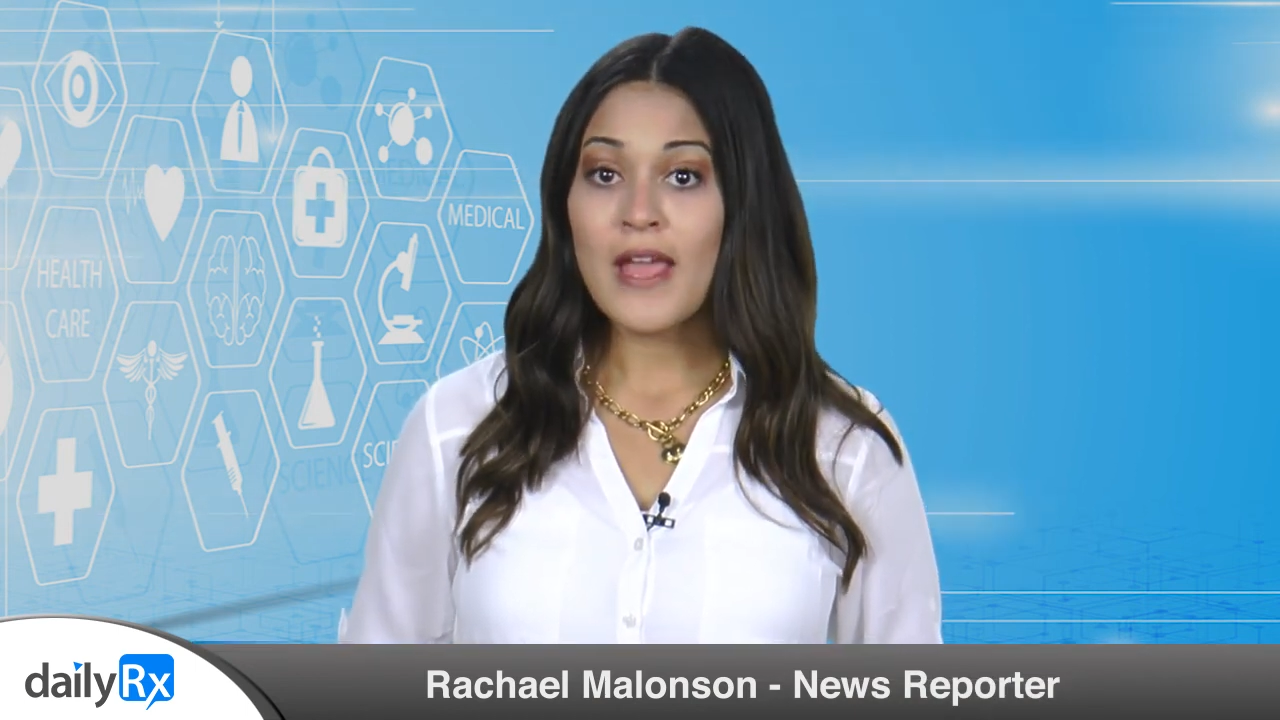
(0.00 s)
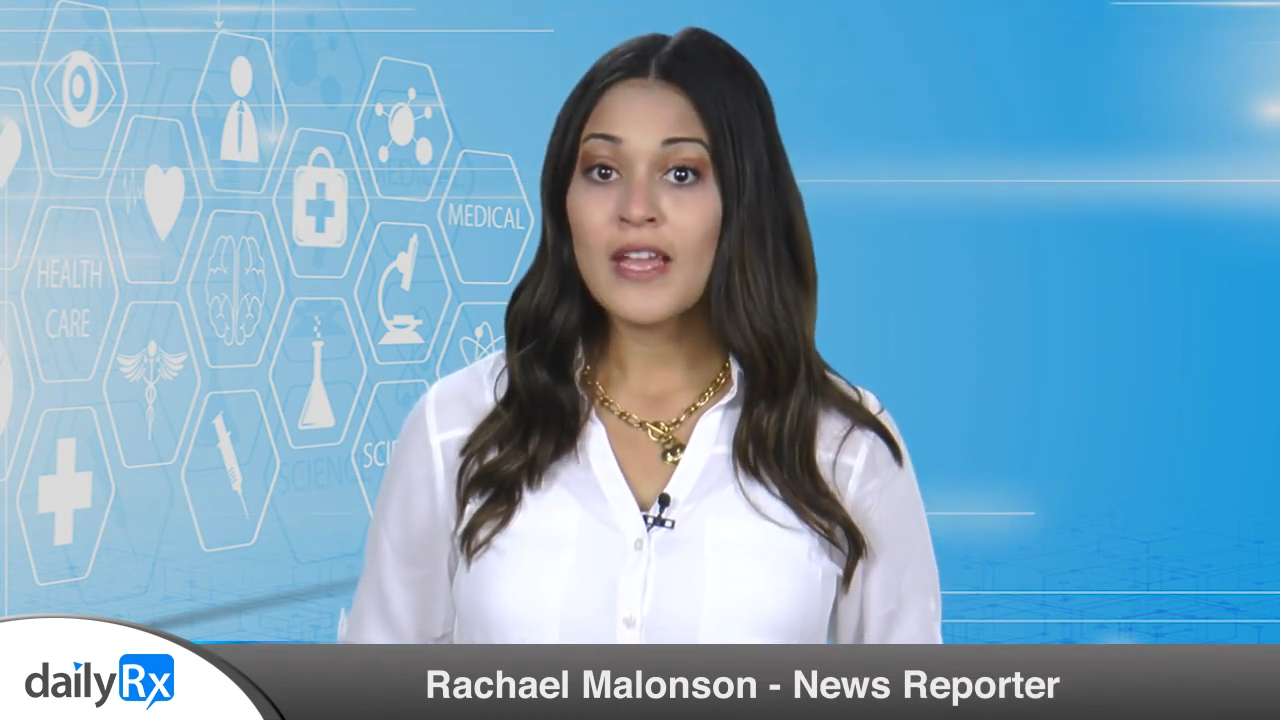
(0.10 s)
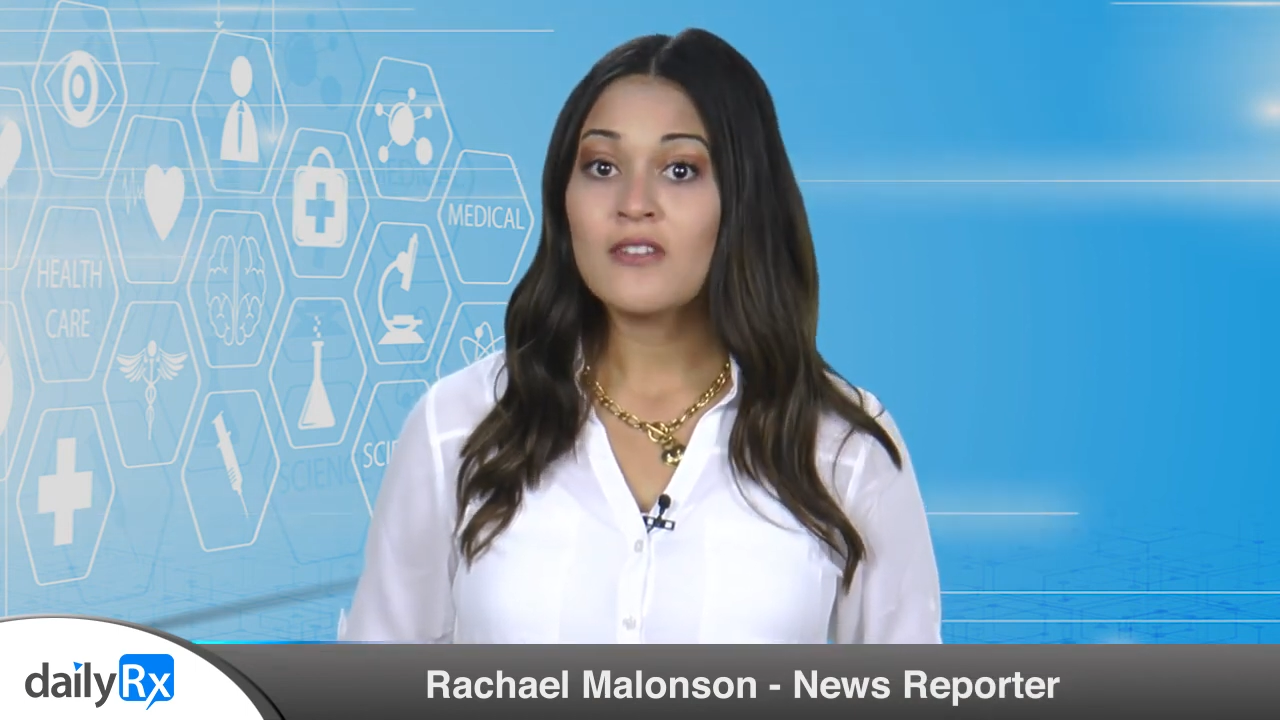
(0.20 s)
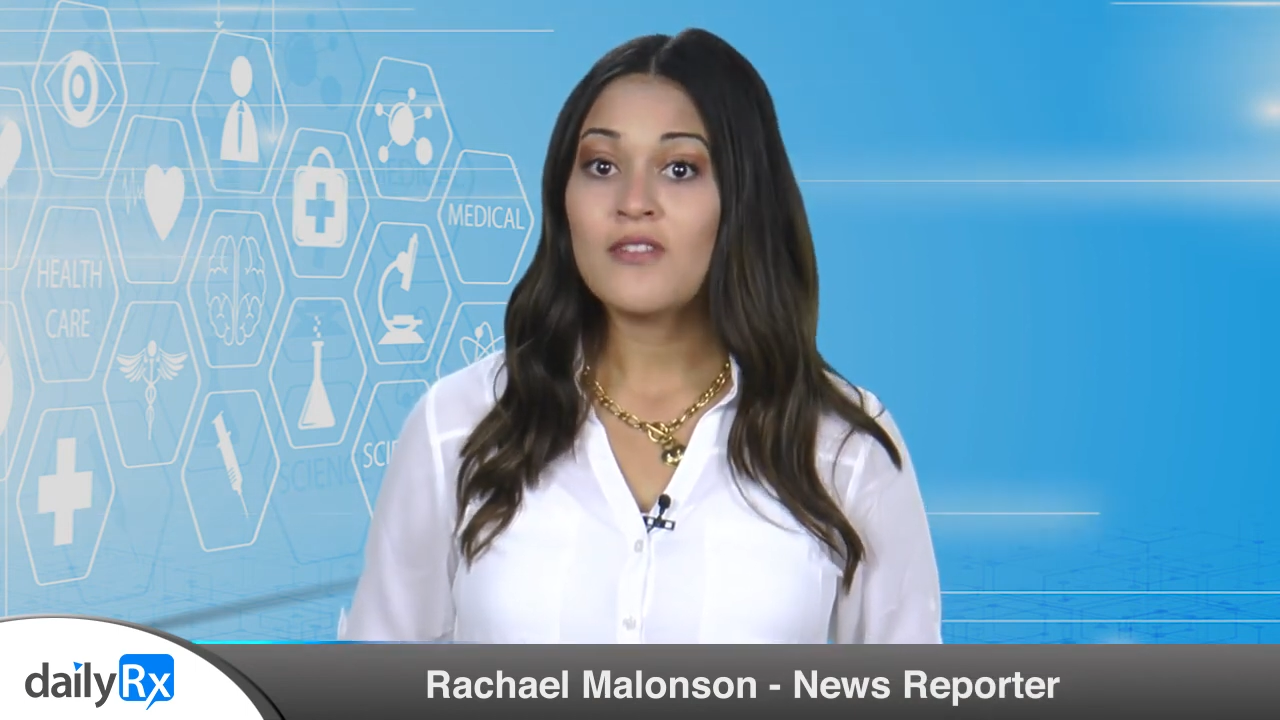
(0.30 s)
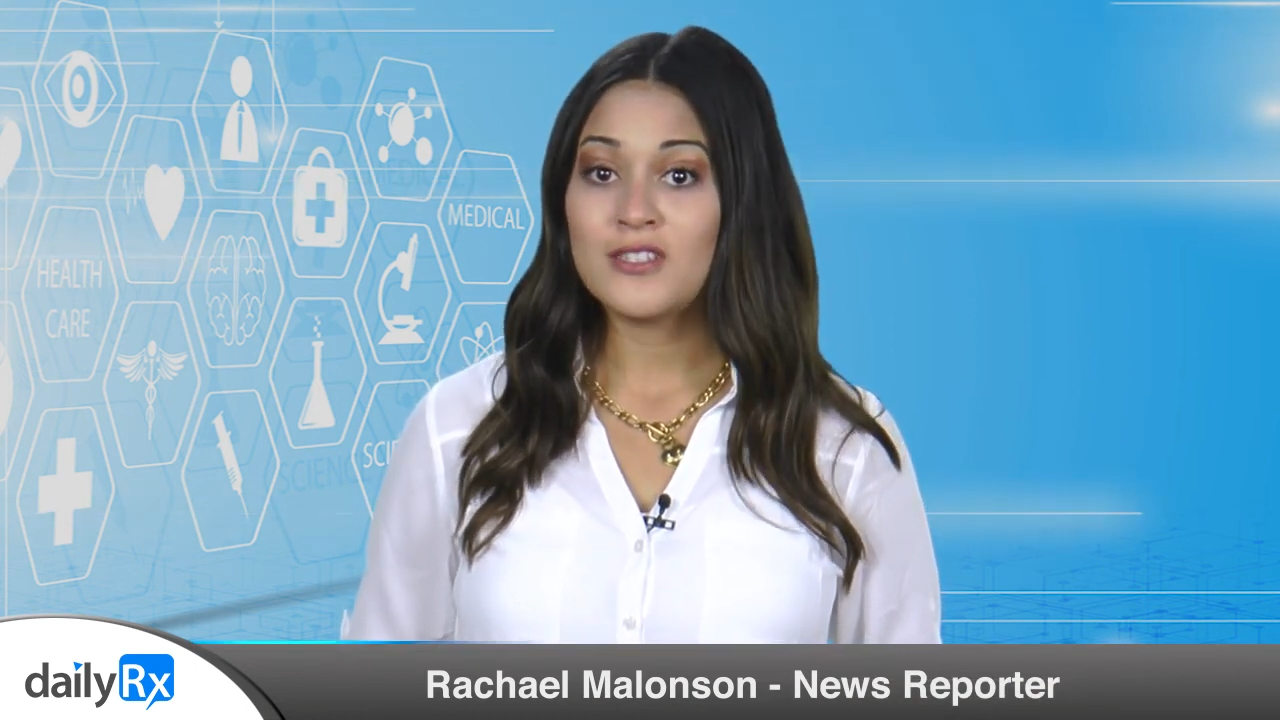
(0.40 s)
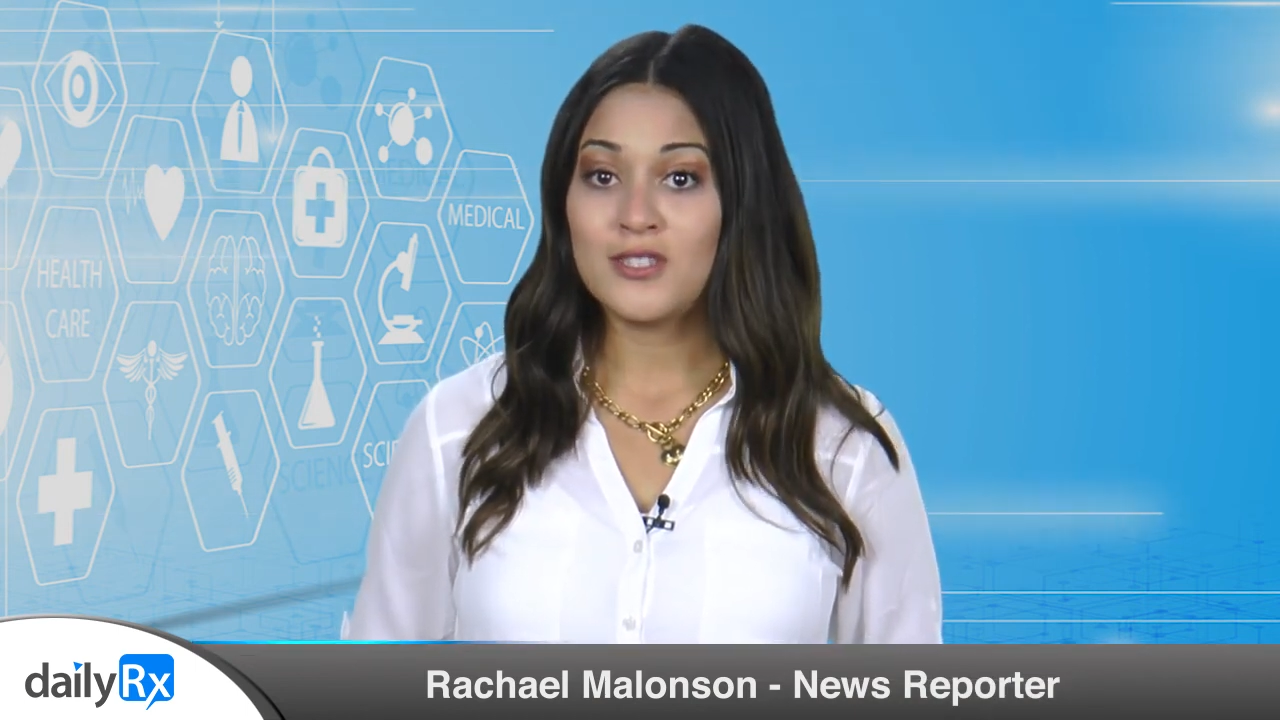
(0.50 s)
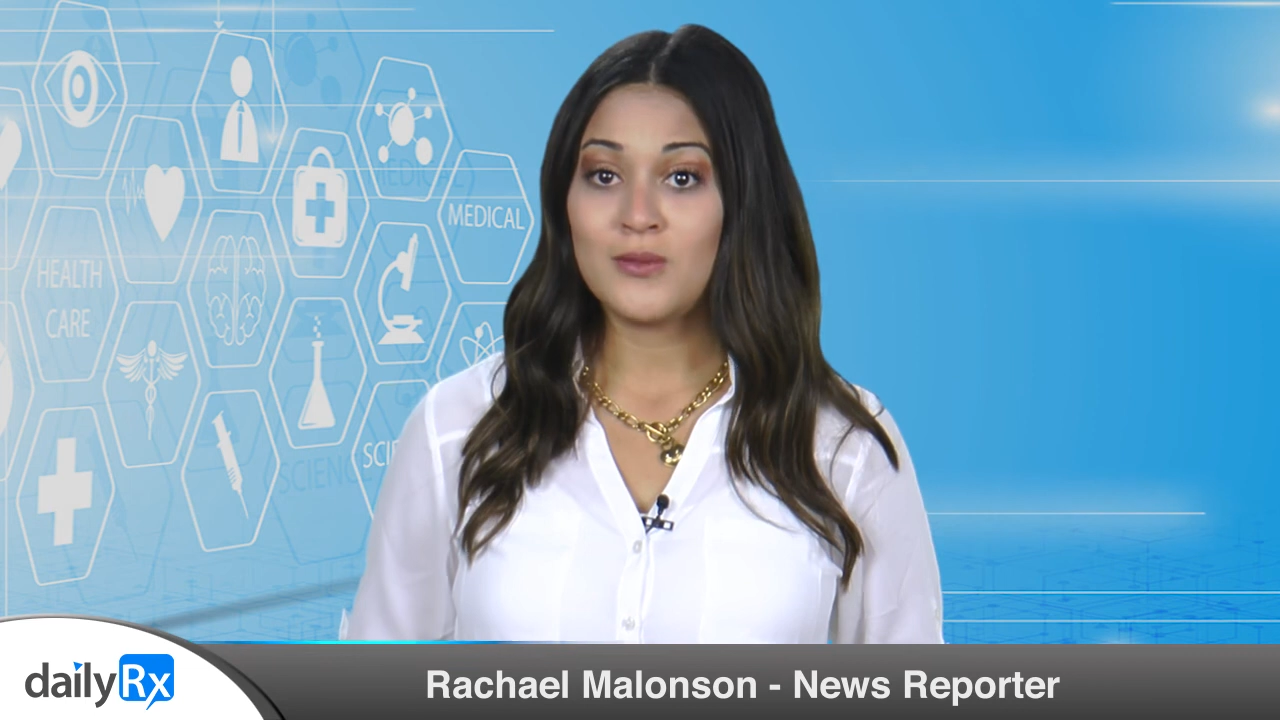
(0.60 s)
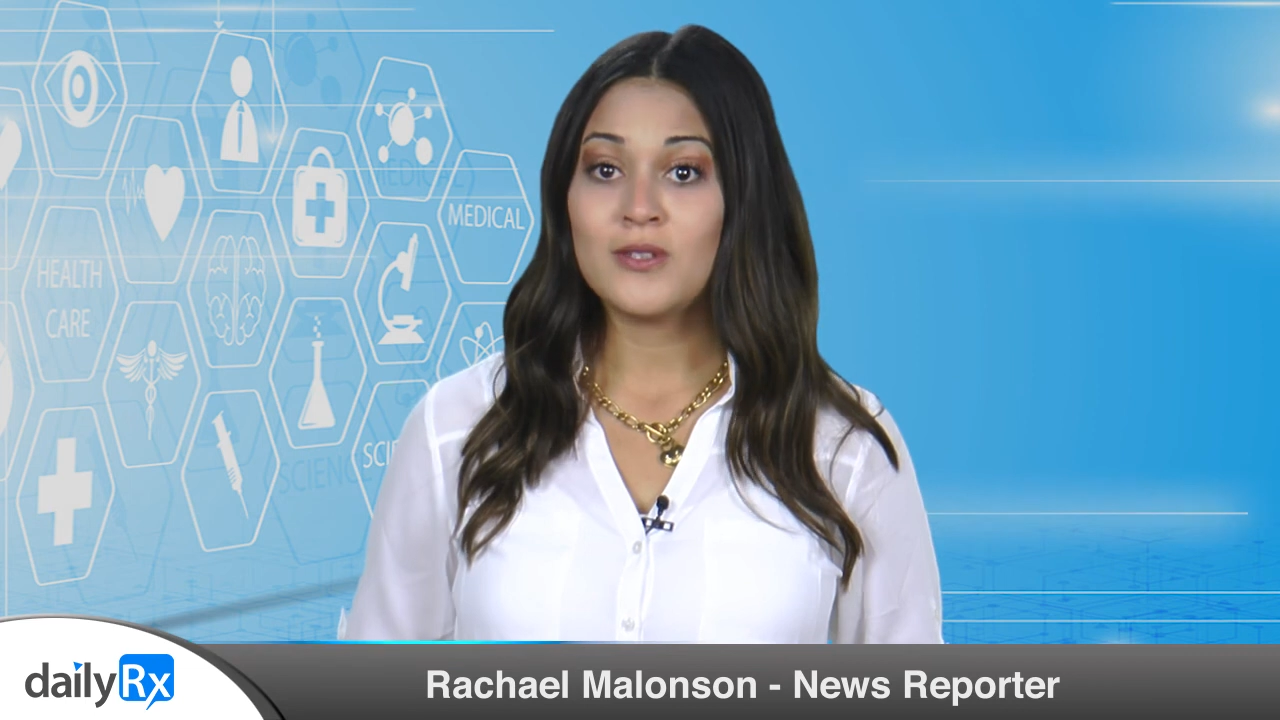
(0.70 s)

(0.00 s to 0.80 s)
convince you to